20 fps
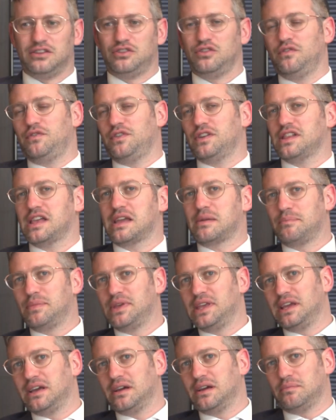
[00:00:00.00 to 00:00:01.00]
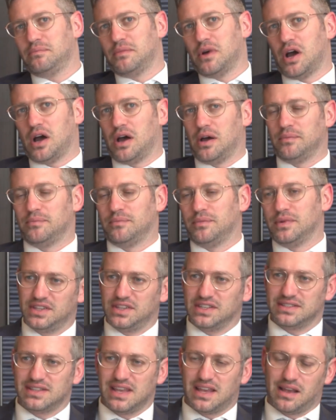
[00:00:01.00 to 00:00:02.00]
do you feel like being a mom,
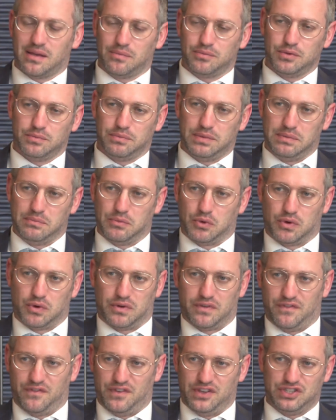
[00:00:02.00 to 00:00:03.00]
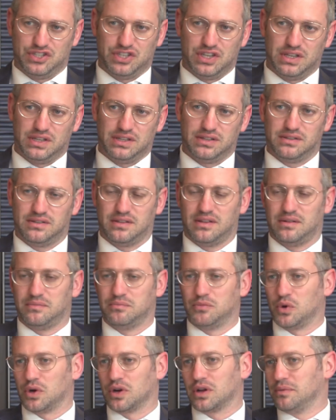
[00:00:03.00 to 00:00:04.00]
does that help you be more efficient and
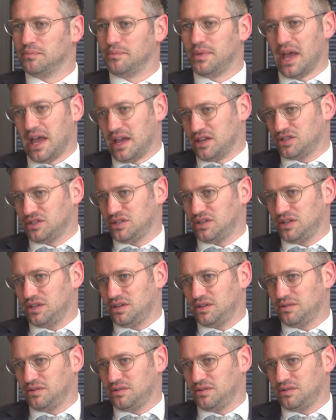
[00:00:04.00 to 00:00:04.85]
more compassionate